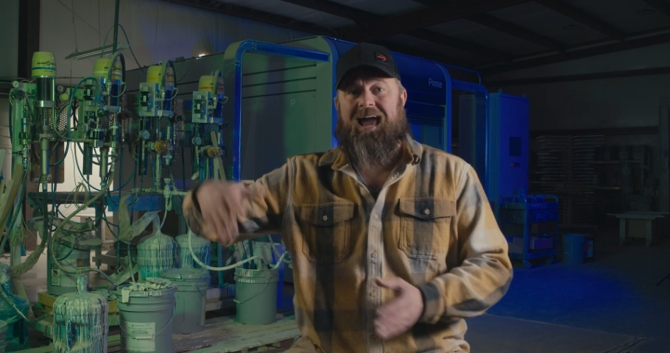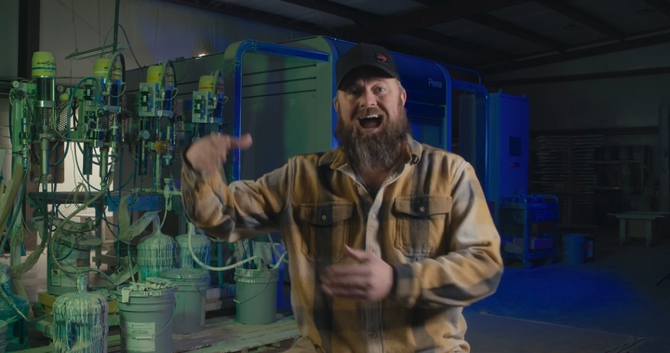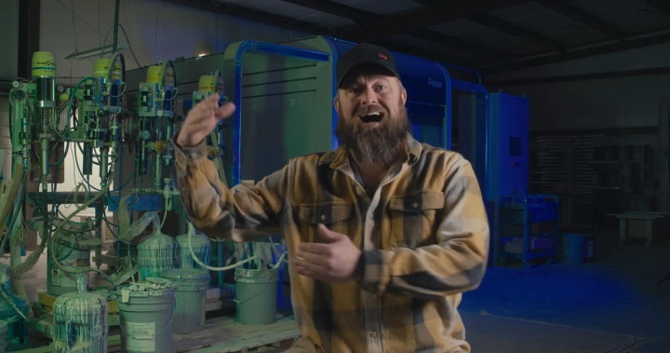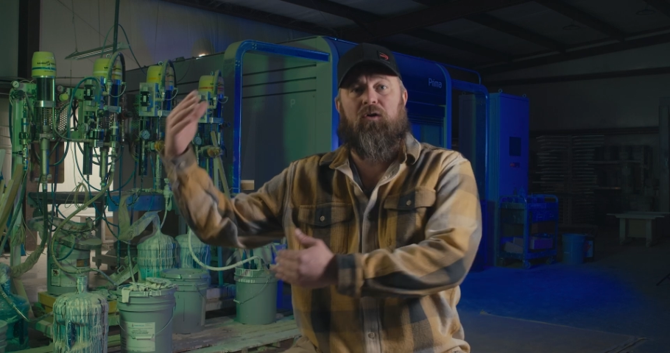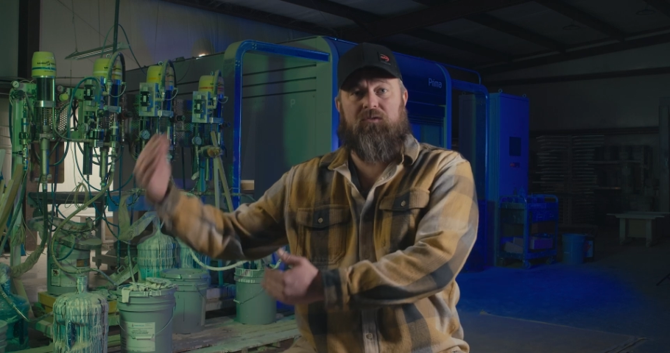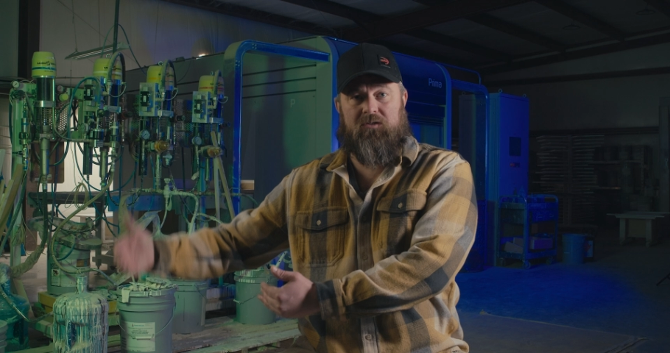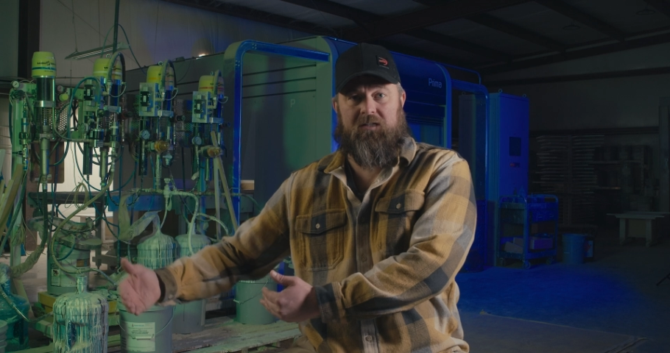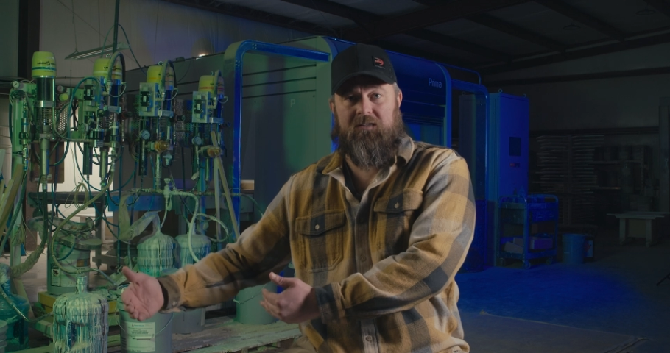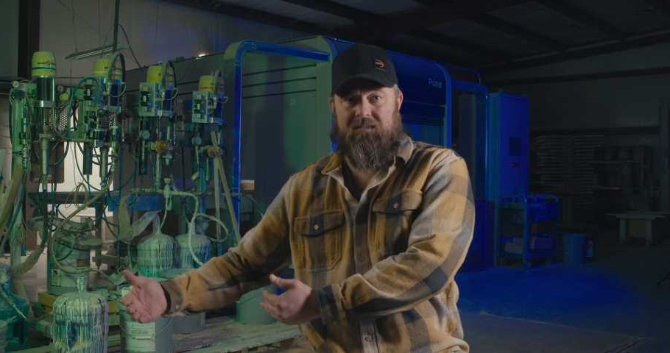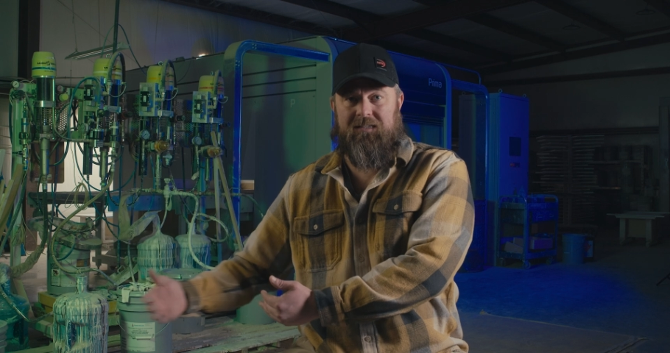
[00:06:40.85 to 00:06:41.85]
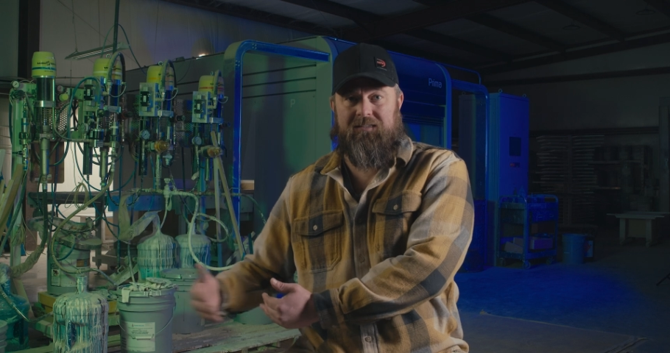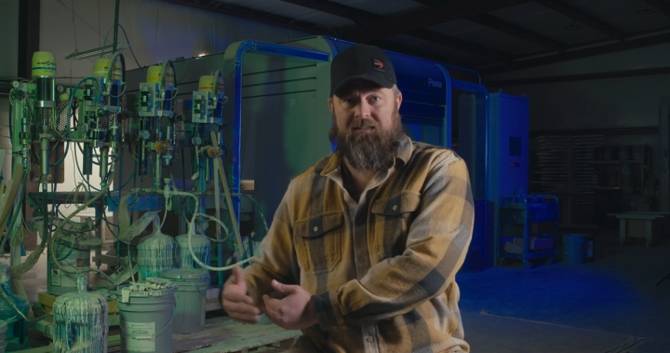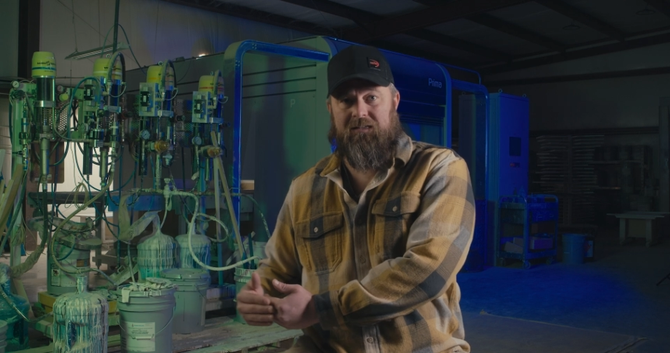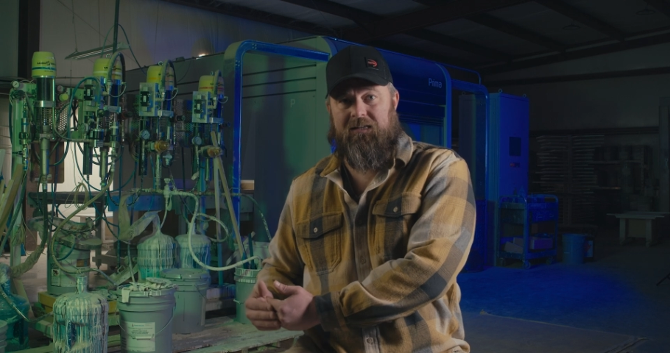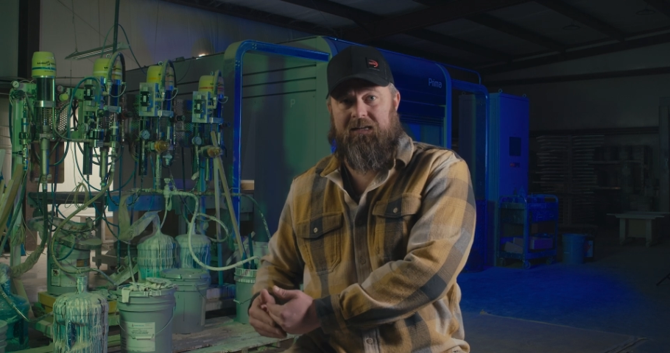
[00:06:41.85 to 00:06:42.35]
out
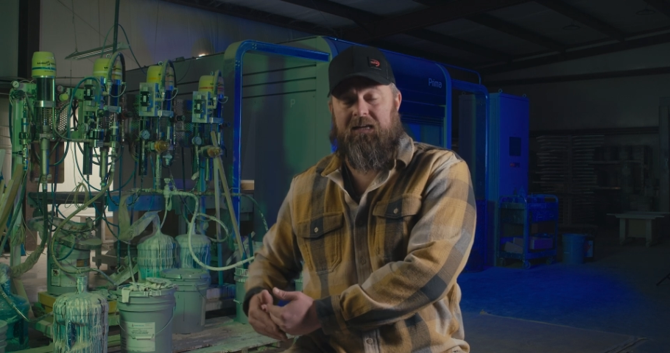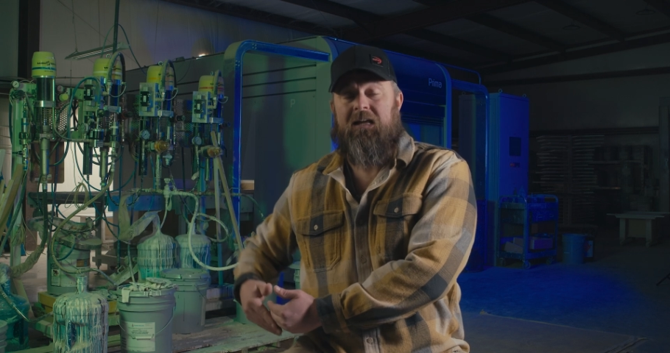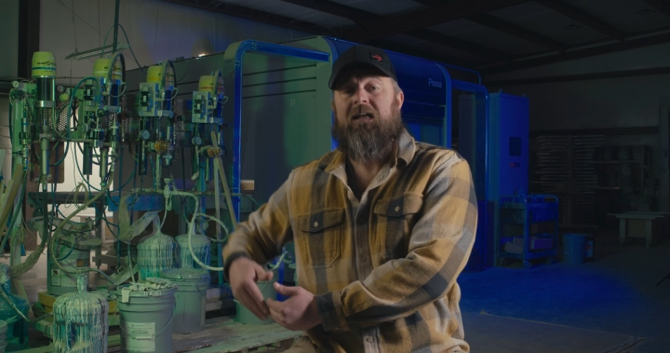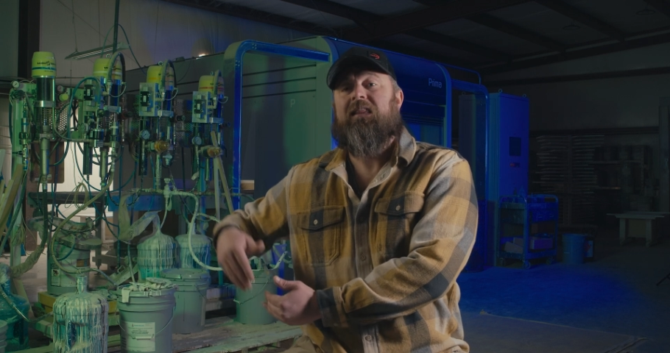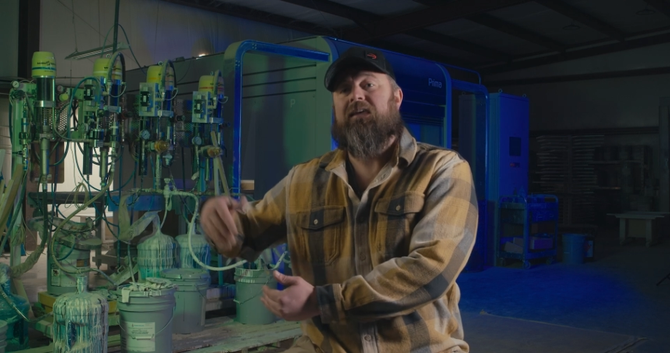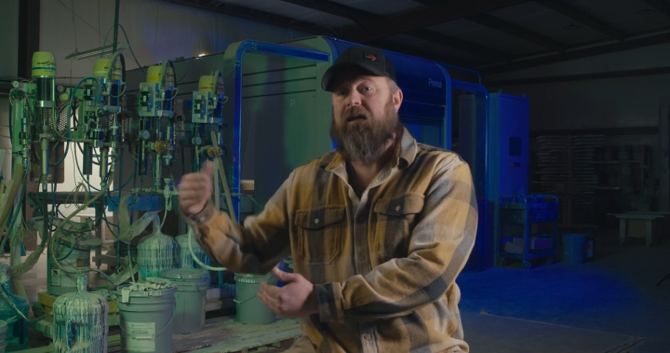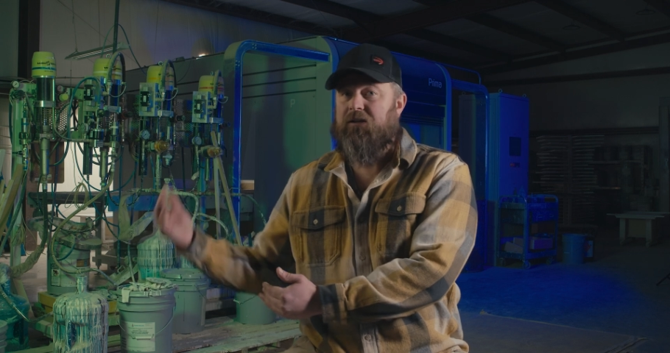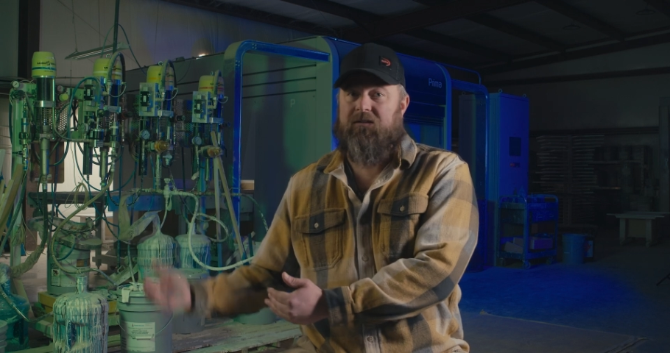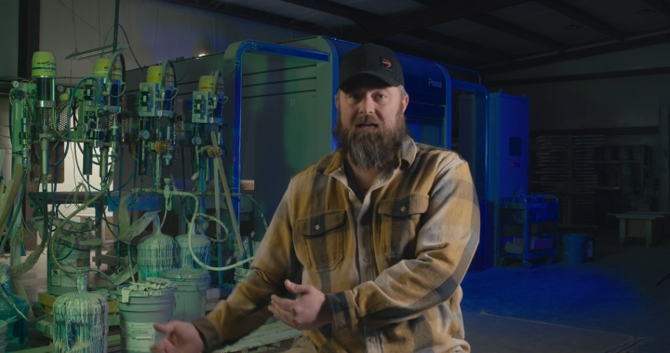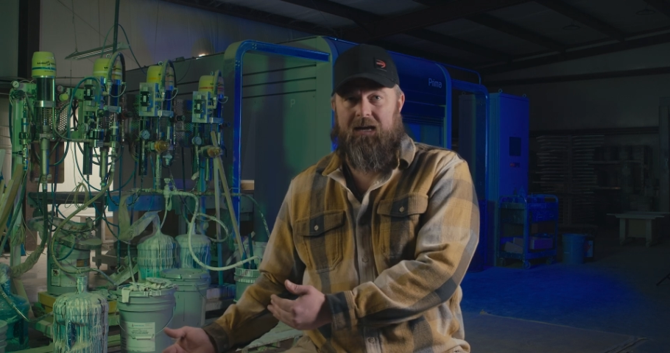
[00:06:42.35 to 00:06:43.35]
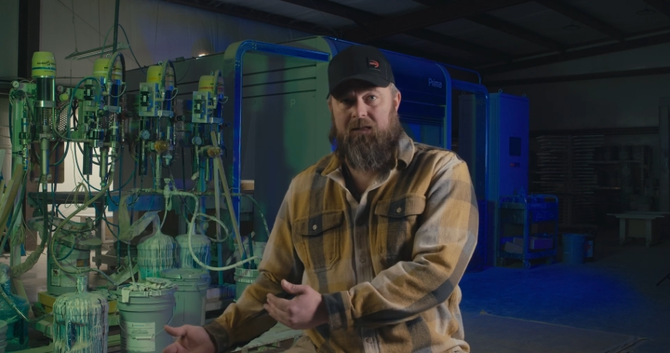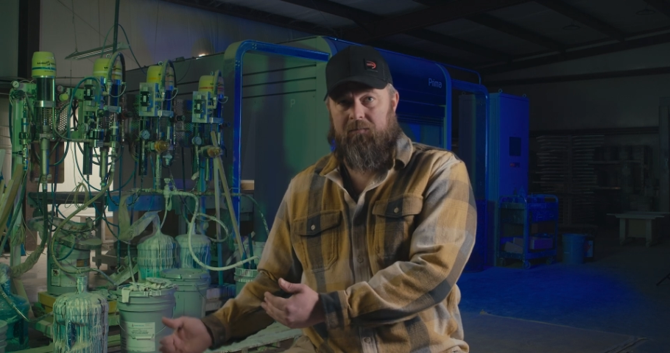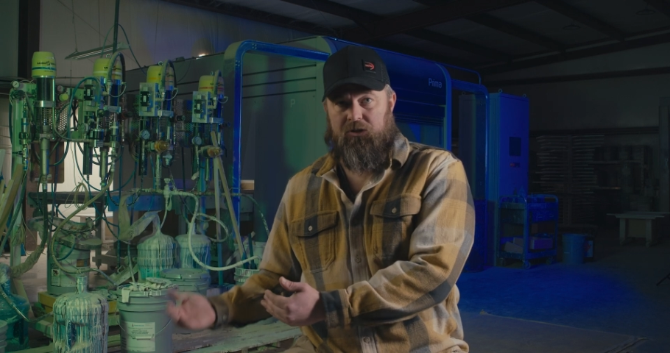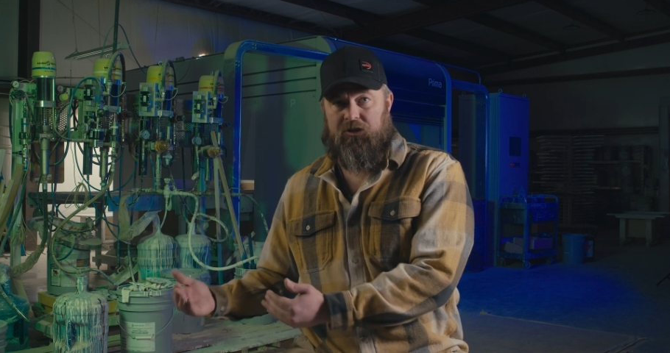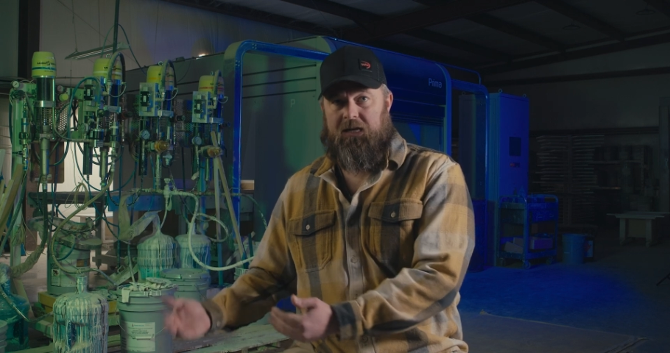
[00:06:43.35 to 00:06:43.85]
consistently the other side of the
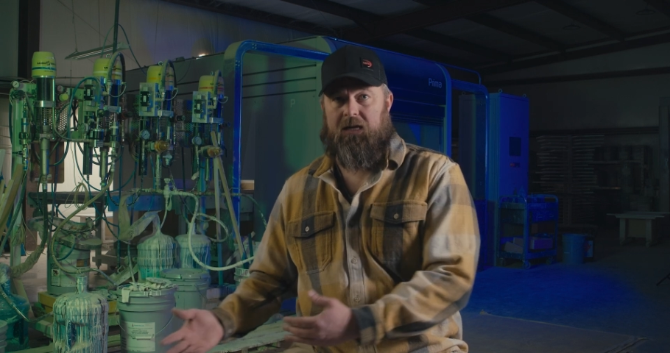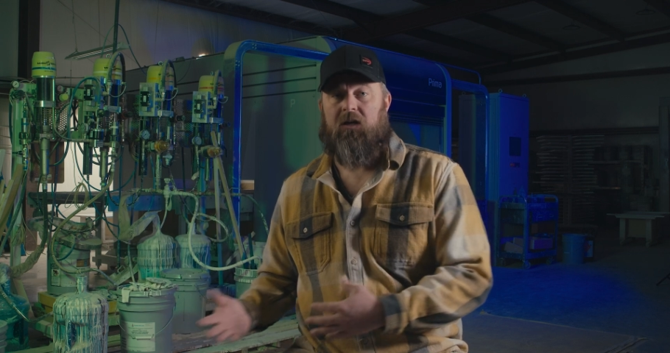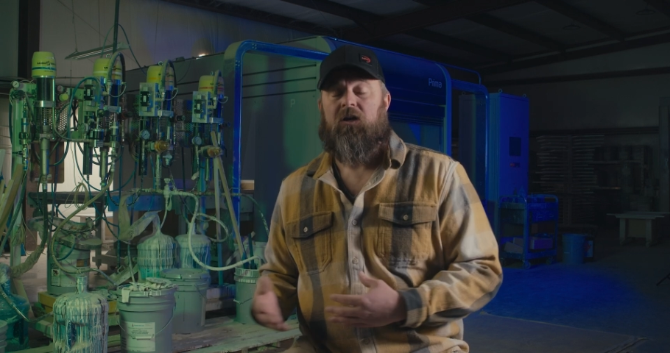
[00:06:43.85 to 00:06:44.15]
machine.